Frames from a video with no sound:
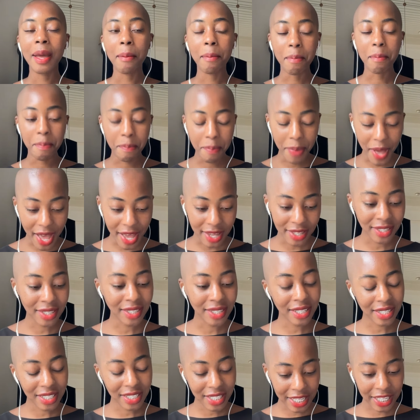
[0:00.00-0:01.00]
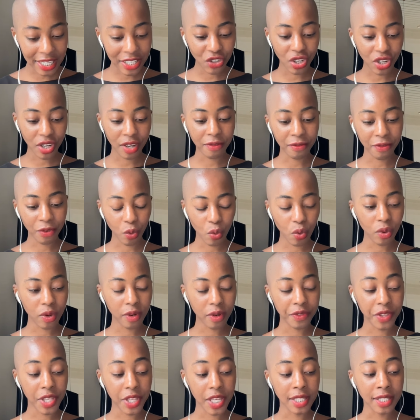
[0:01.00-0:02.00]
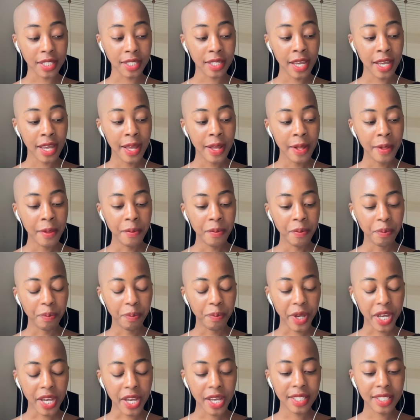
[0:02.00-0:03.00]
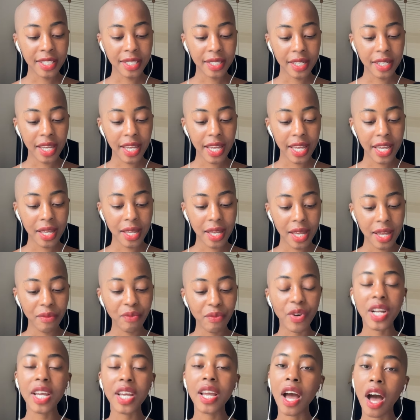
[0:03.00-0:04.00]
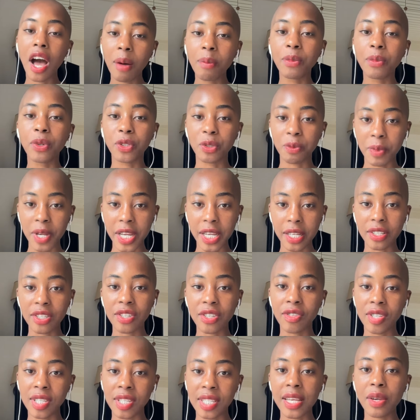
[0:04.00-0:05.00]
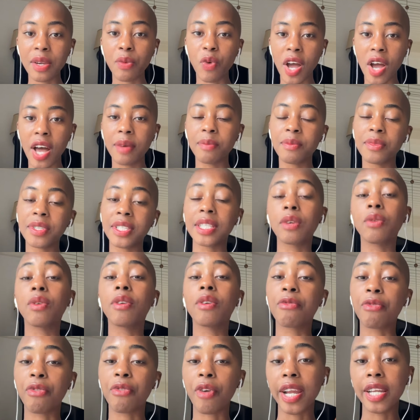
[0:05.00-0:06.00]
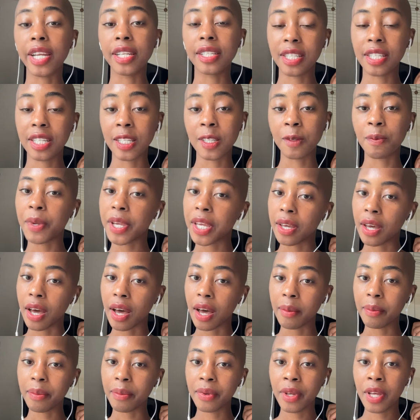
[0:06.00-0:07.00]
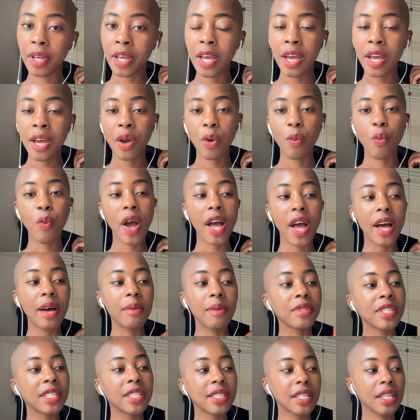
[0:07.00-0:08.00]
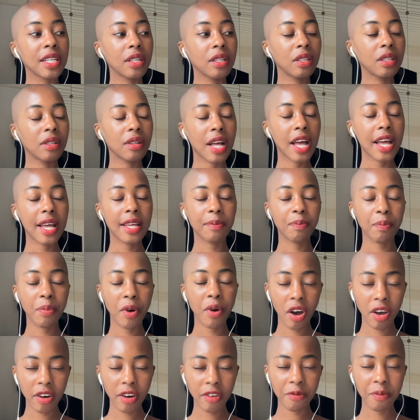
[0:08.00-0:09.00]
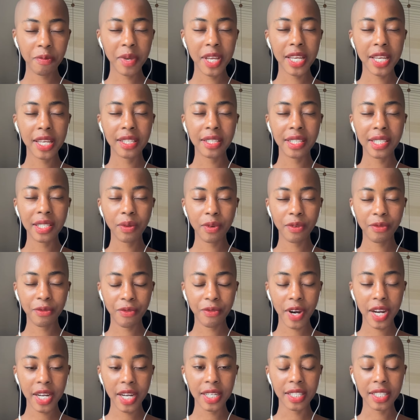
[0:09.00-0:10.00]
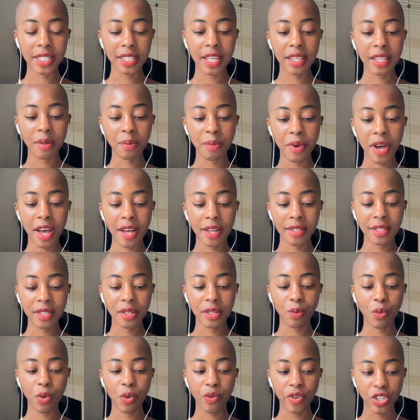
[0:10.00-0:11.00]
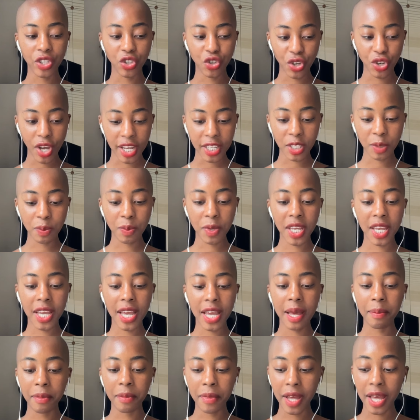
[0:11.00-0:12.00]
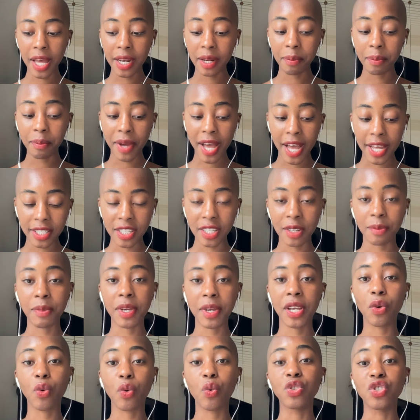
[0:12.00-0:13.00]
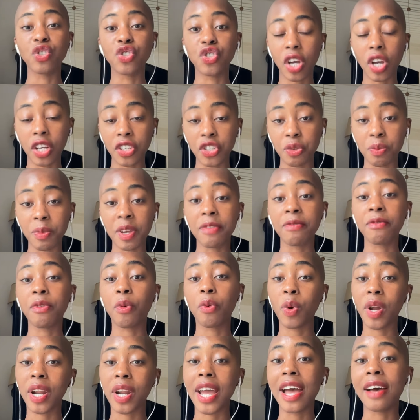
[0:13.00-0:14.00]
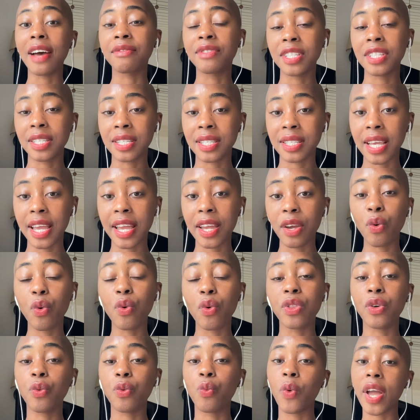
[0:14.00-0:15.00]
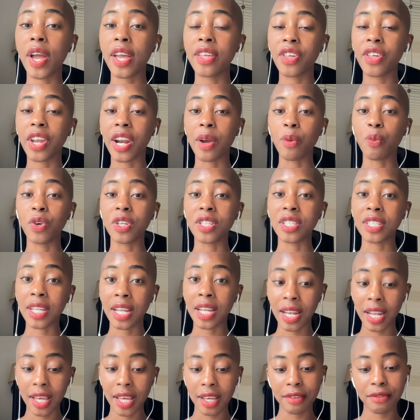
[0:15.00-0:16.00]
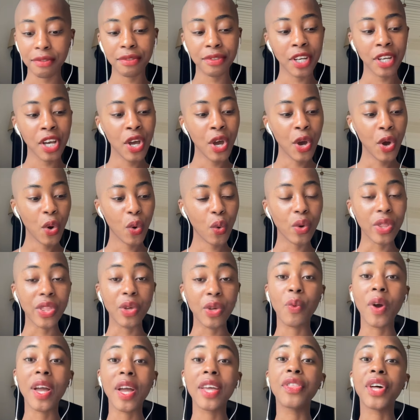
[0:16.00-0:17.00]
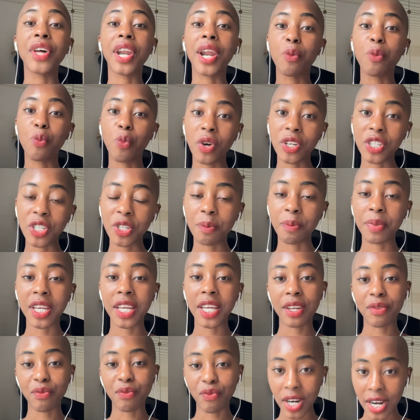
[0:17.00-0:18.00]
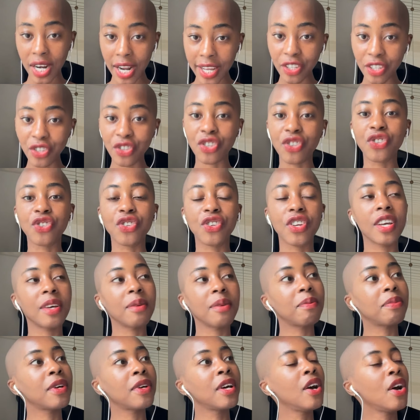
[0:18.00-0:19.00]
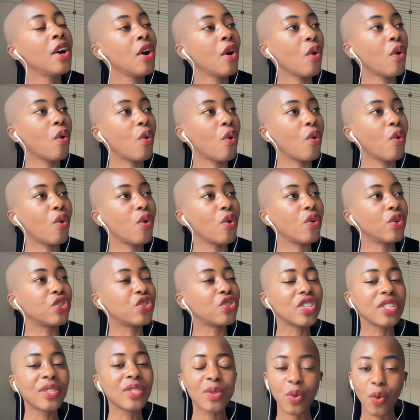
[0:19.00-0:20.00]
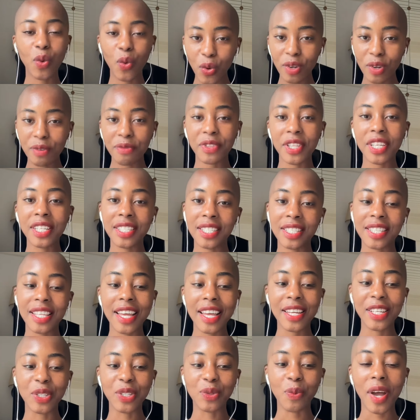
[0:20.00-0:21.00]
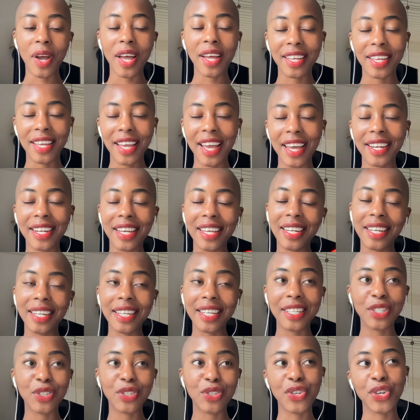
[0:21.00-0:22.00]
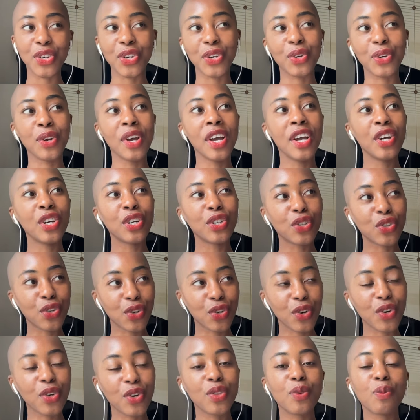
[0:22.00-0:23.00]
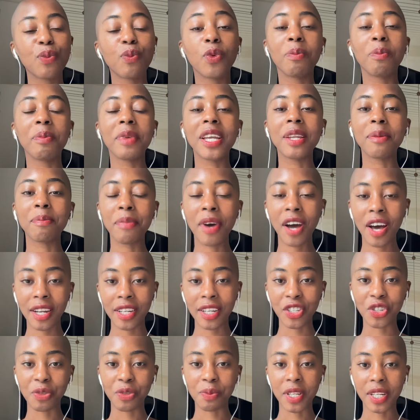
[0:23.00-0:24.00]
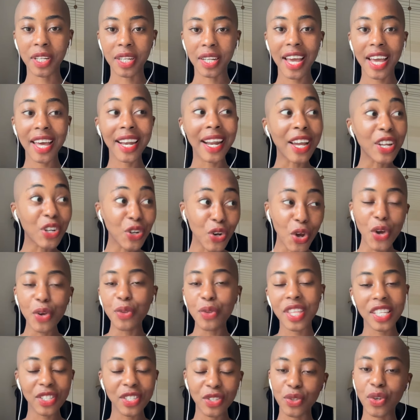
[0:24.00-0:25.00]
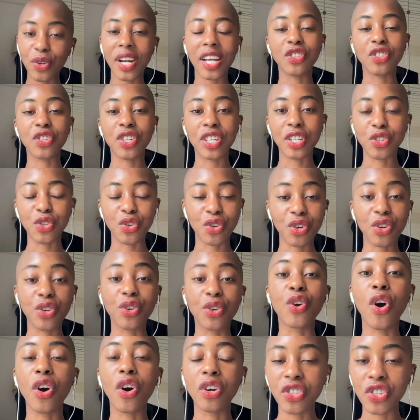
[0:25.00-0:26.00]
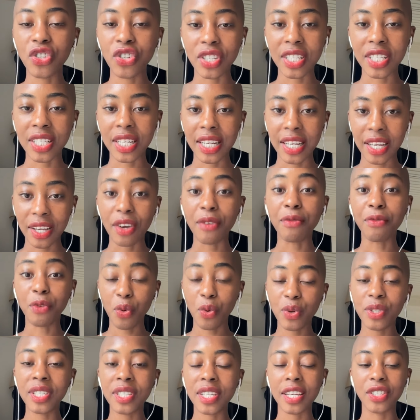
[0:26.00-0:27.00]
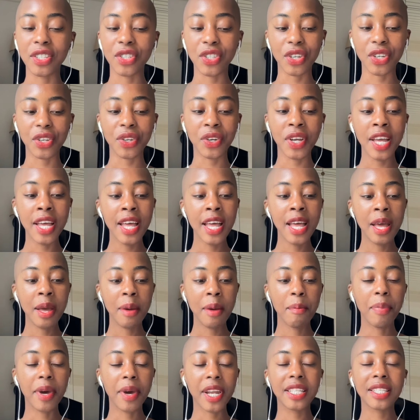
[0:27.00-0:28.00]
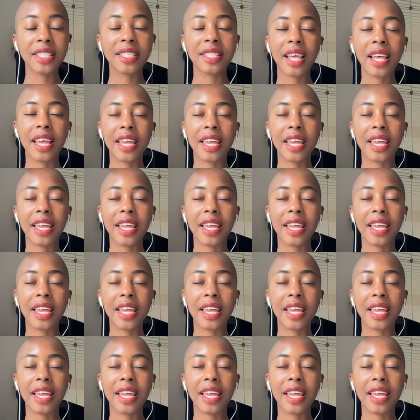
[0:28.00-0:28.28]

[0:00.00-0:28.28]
best teacher for all of this, because it really humbled me to see where I'm still afraid to speak up, where I'm still, a part of me is still afraid that the person will reject me and, and abandon me or judge me for what I have to say, or the way that I want to live, or the way that I want to be in relationship, or just all of these things where, again, it leads to truth will mean punishment. And I know that's not actually true consciously. Of course I do. But it's like